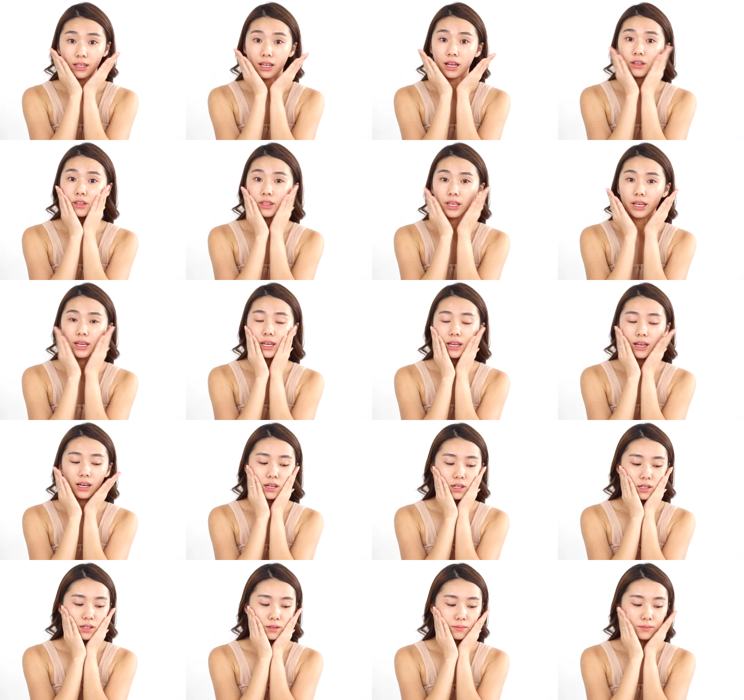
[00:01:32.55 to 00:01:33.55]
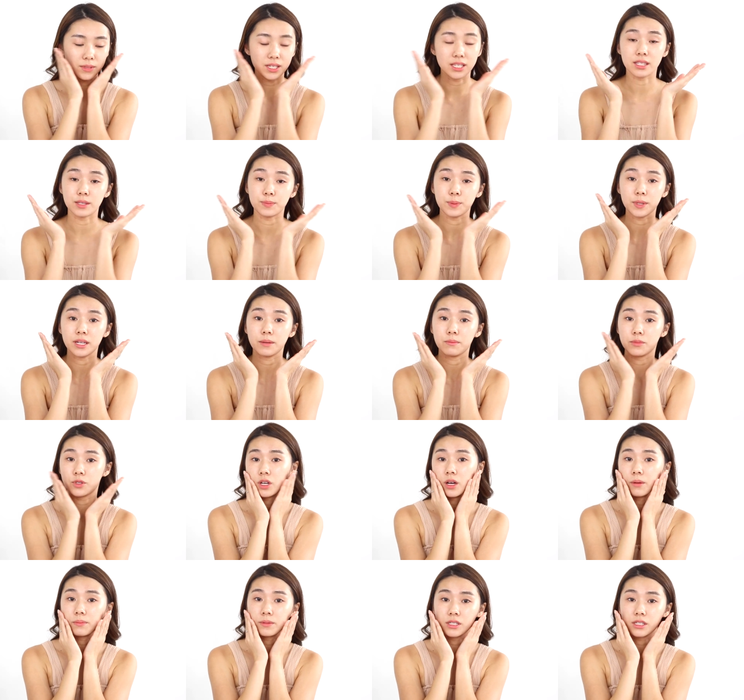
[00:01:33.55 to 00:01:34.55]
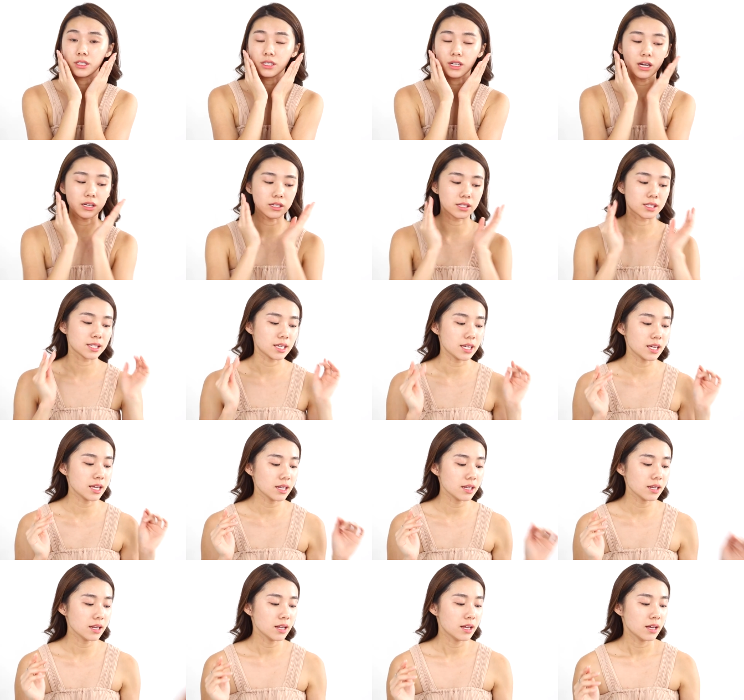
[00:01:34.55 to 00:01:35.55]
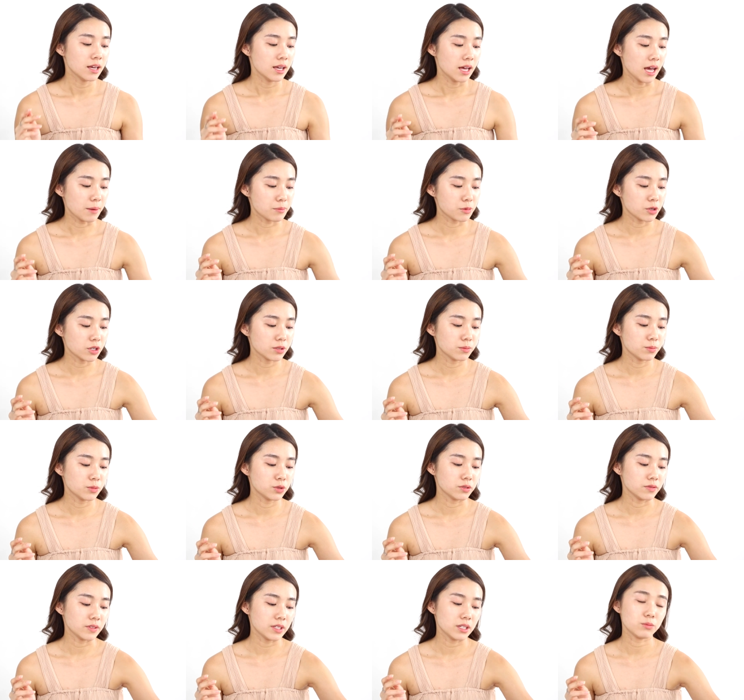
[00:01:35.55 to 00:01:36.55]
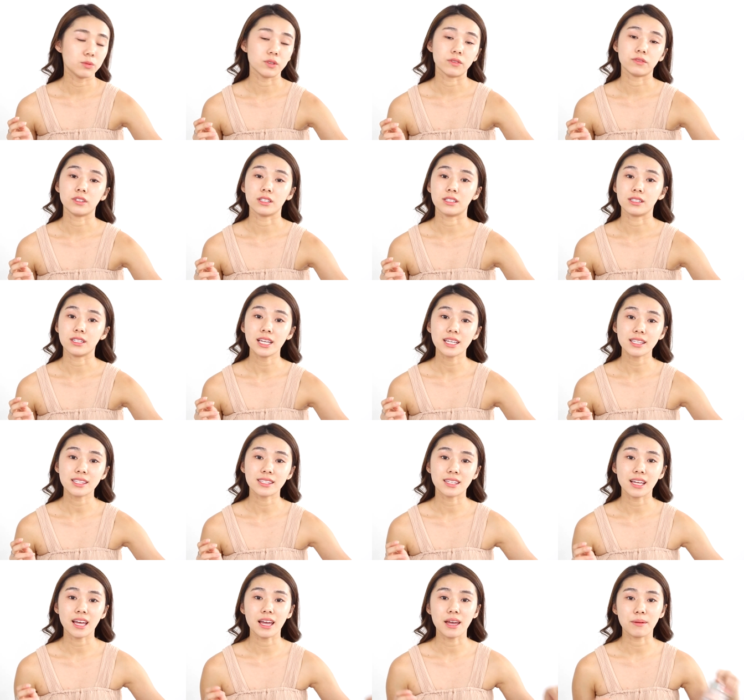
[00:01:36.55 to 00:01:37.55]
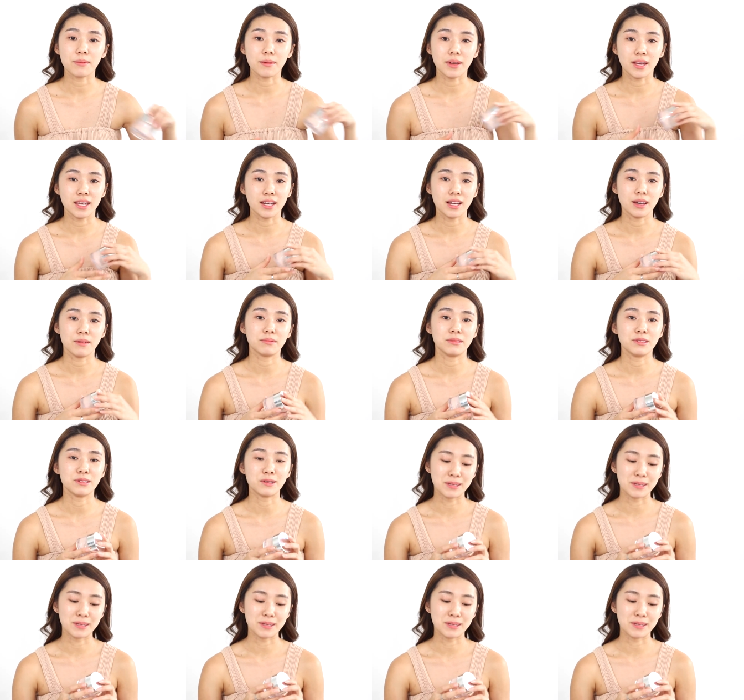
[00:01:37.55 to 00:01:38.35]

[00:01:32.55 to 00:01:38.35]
Now that um, it's been absorbed into our skin, I'm gonna move in with the next step and I'm